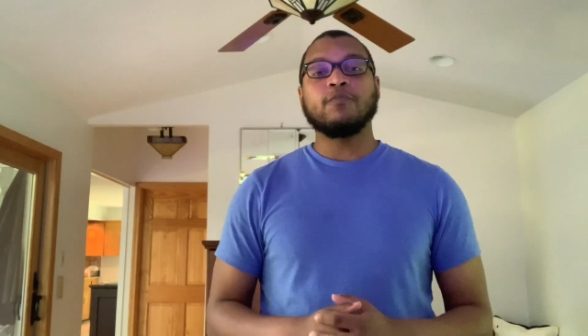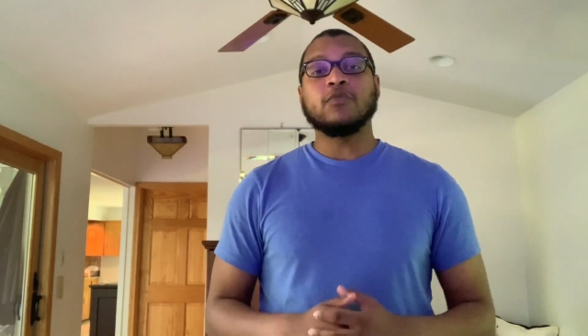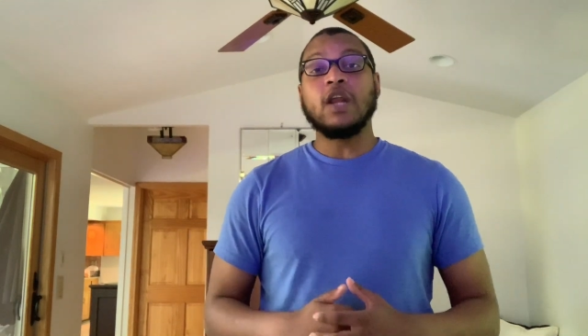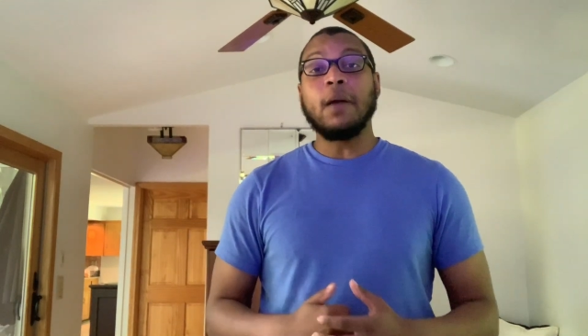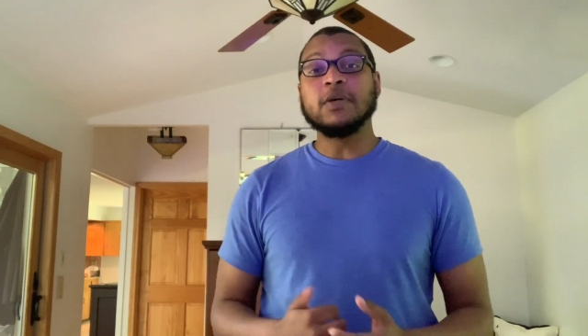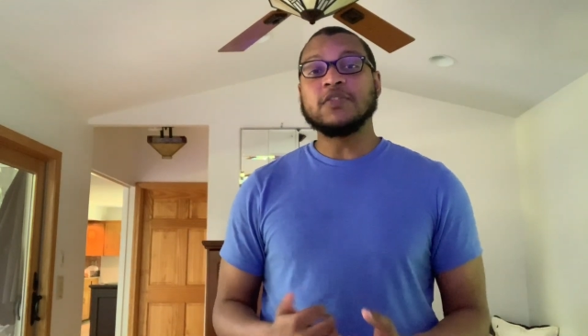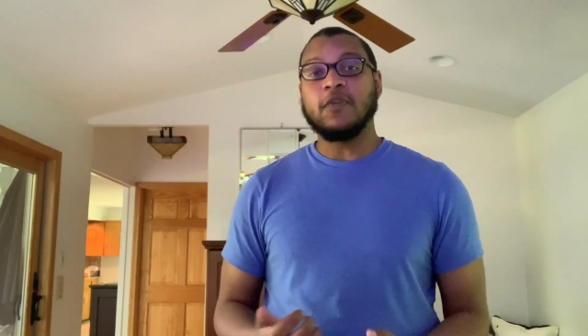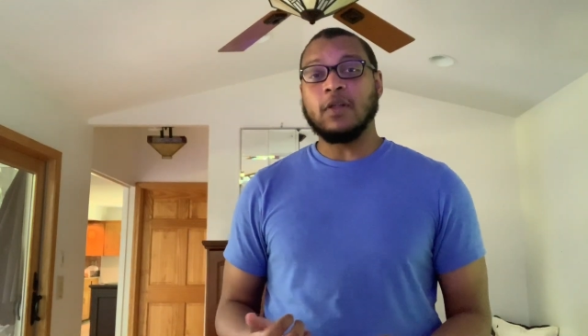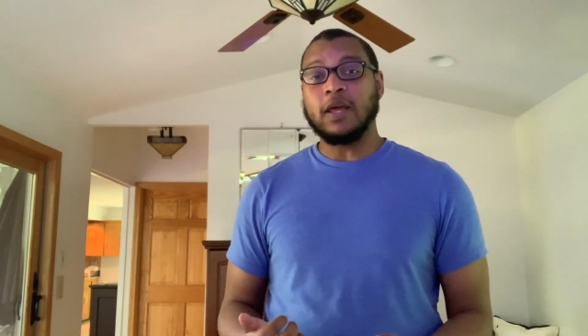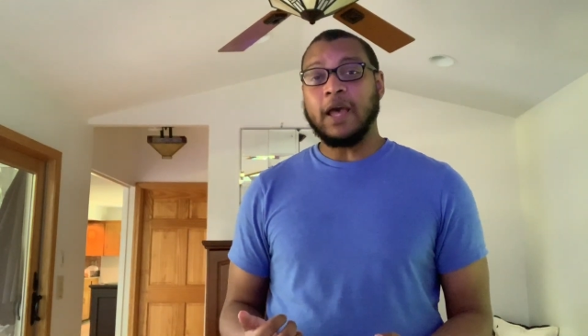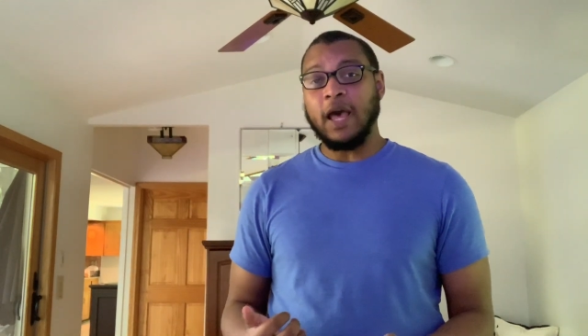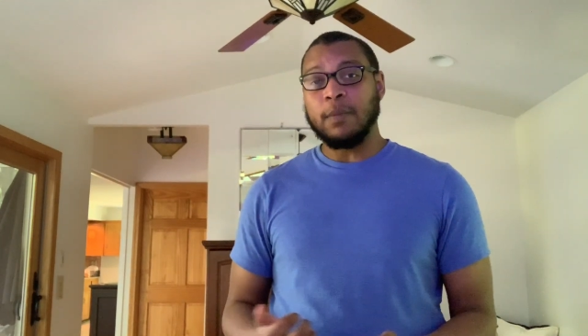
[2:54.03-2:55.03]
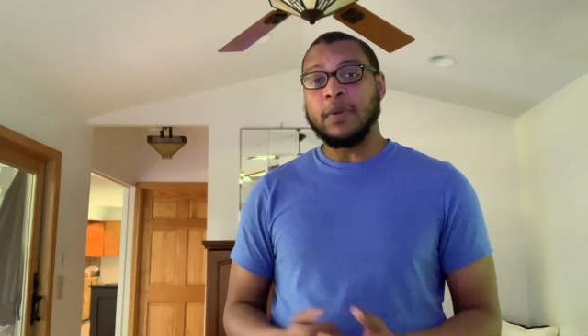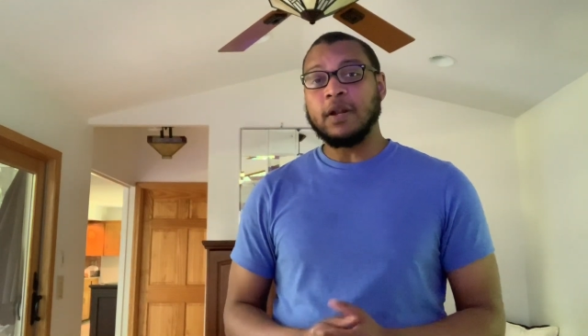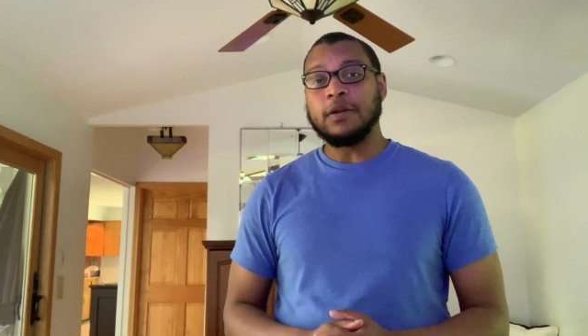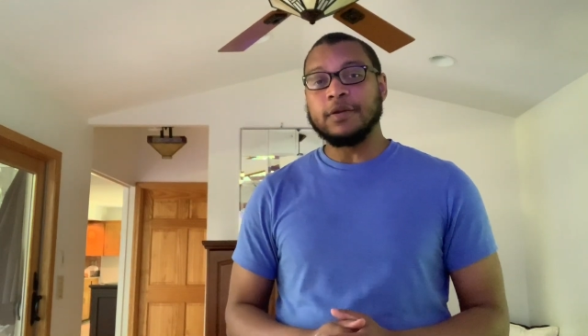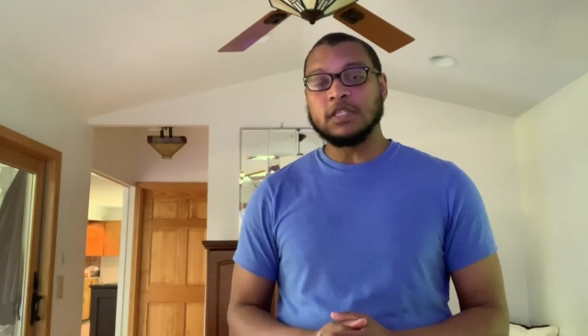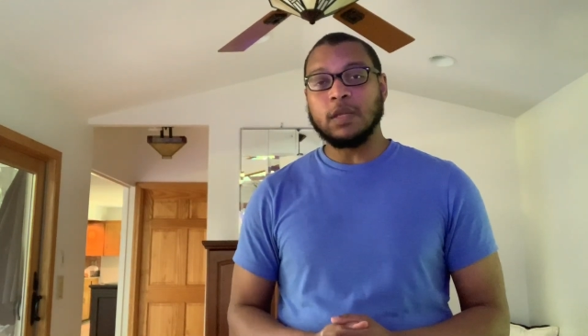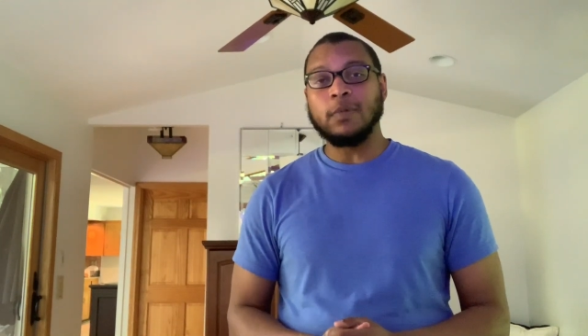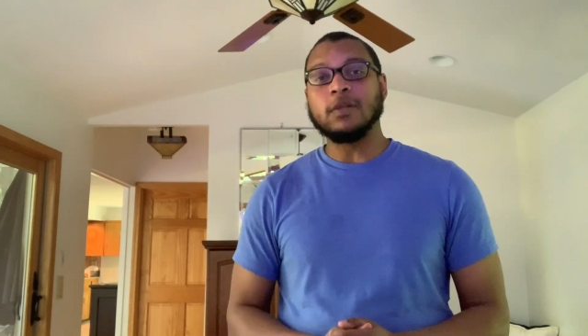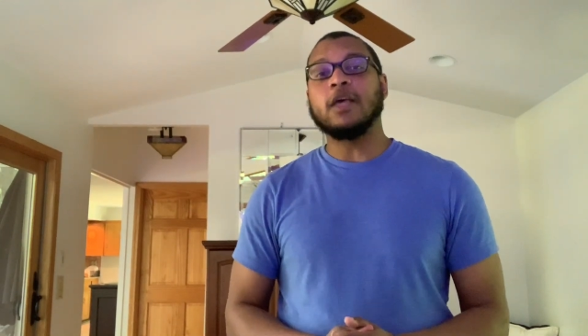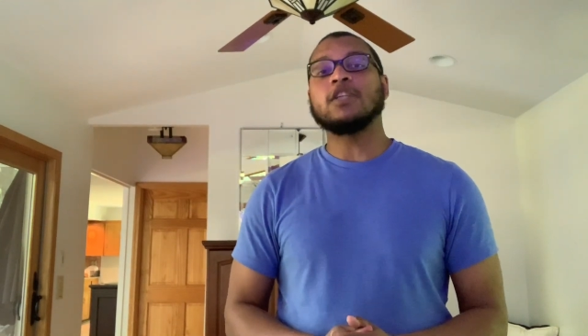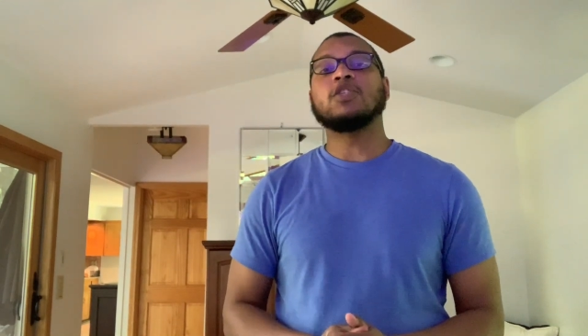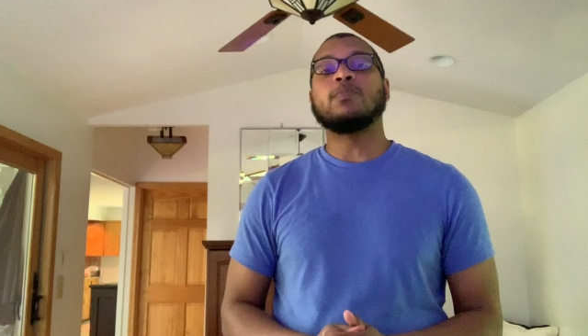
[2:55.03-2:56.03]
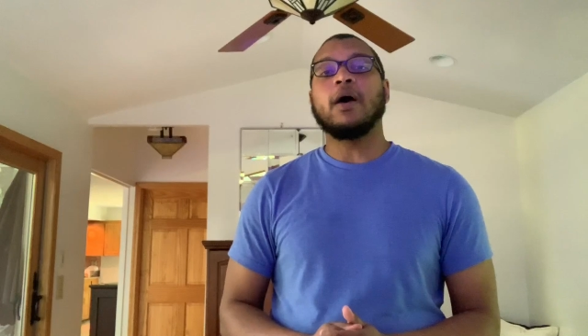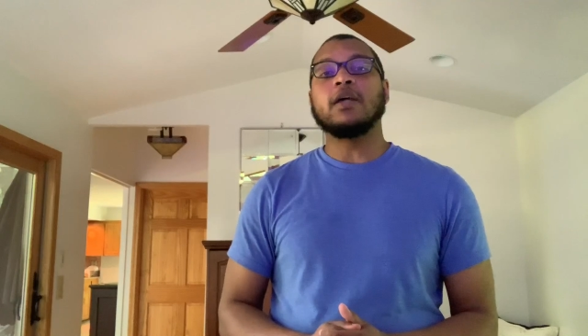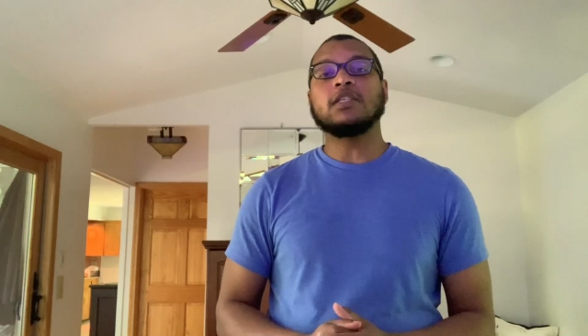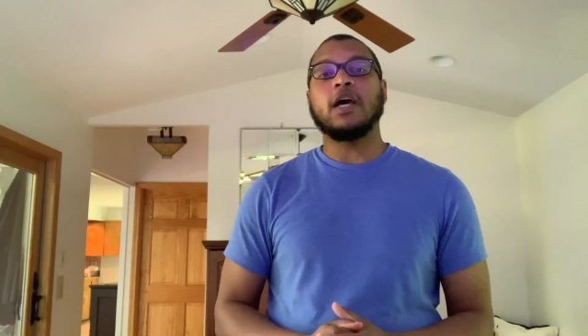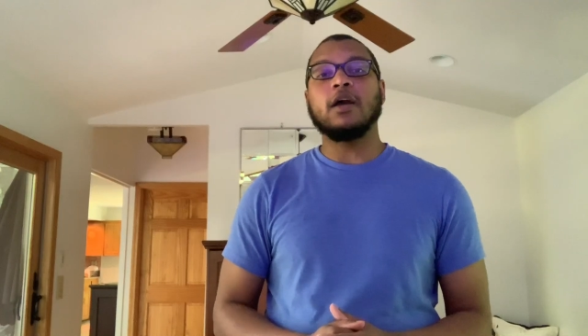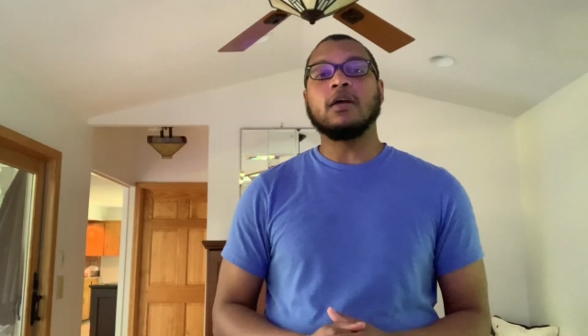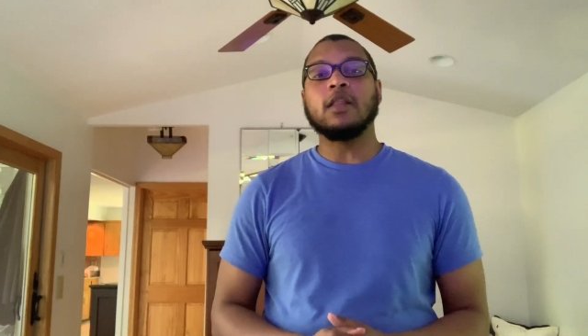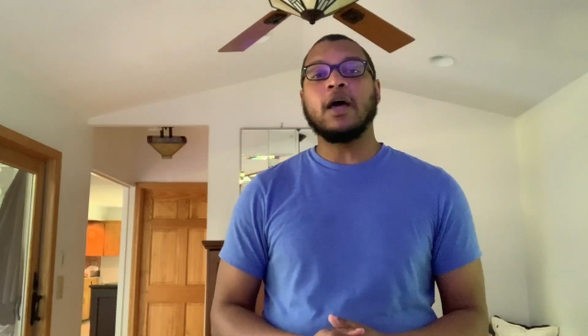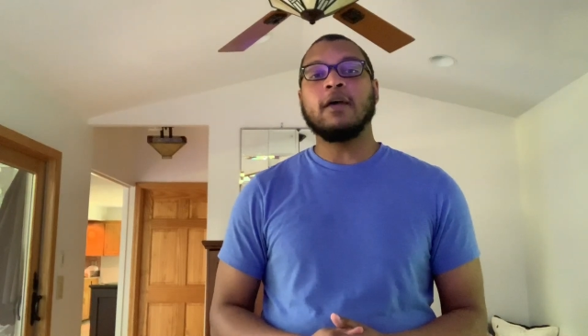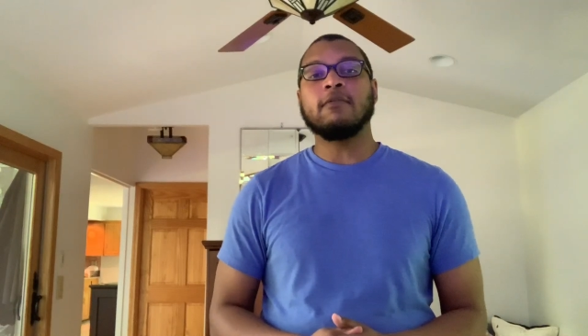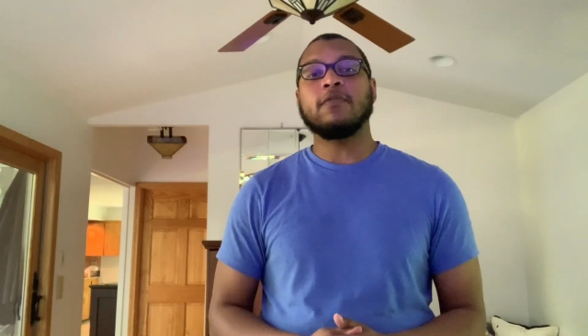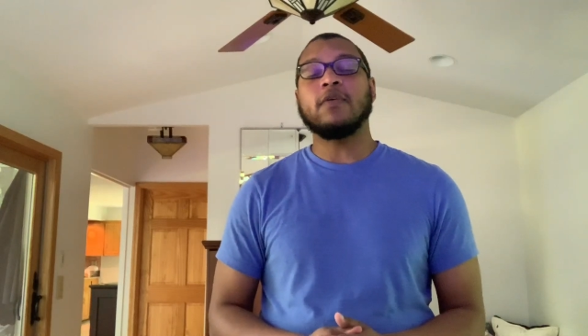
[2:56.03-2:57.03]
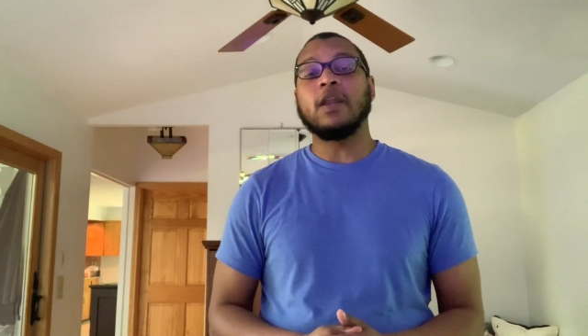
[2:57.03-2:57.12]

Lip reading: It almost felt like I had been in a simulation my entire life,